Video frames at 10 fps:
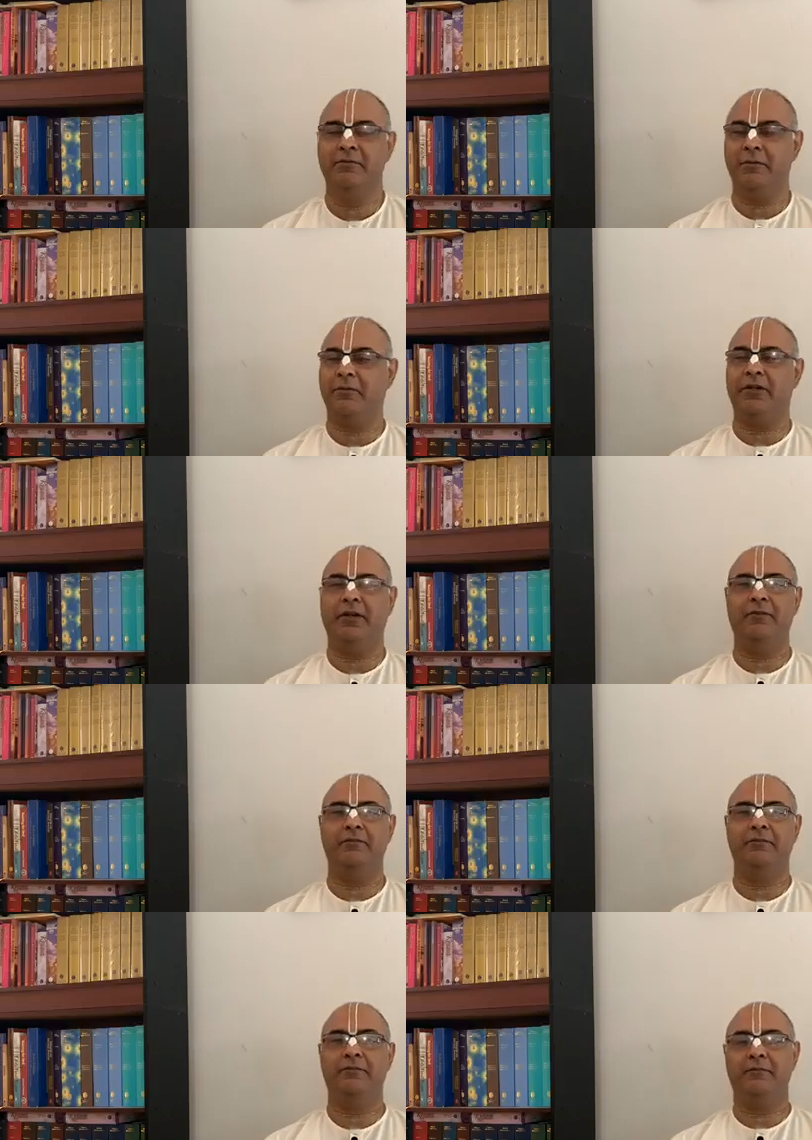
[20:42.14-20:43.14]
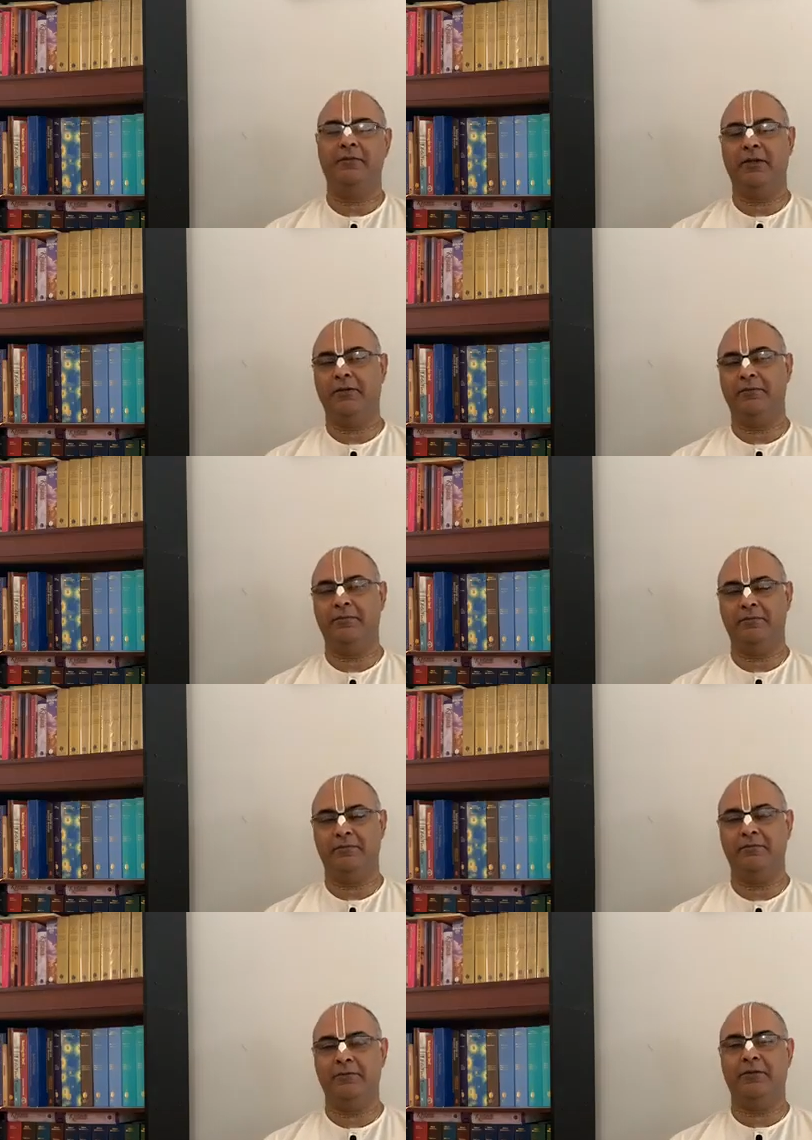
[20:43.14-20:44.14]
people come, to
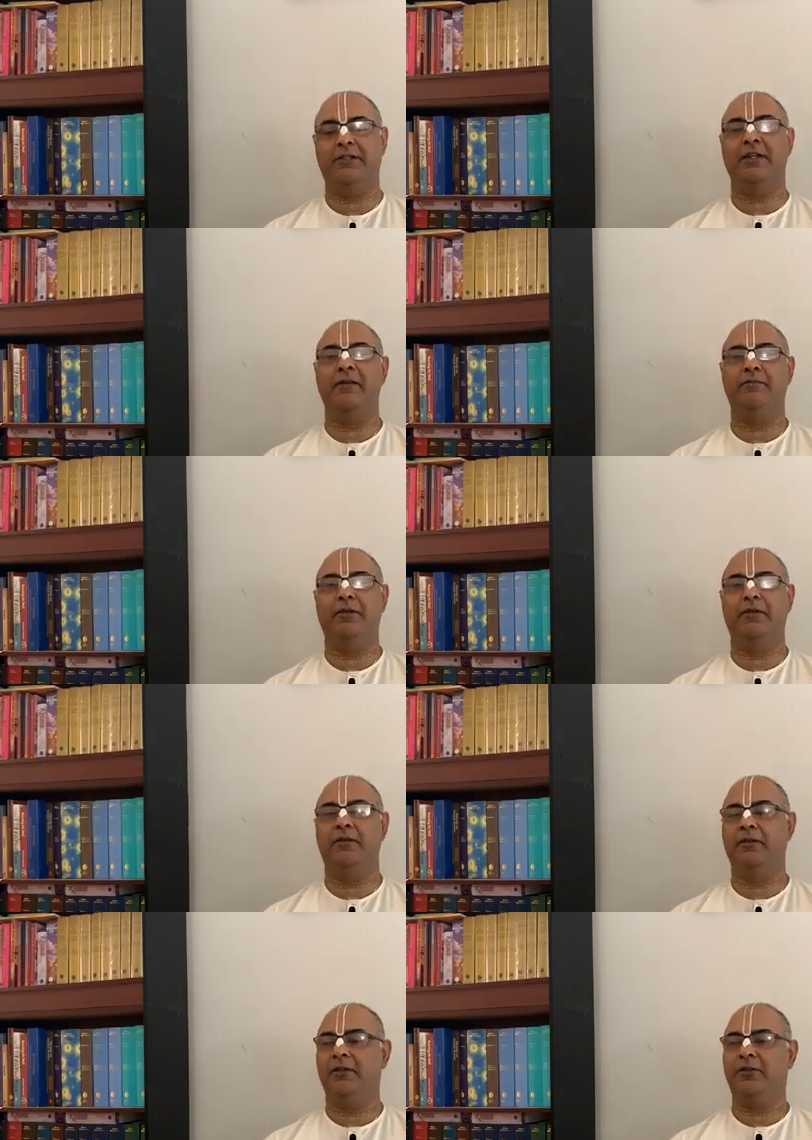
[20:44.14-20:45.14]
the temple. They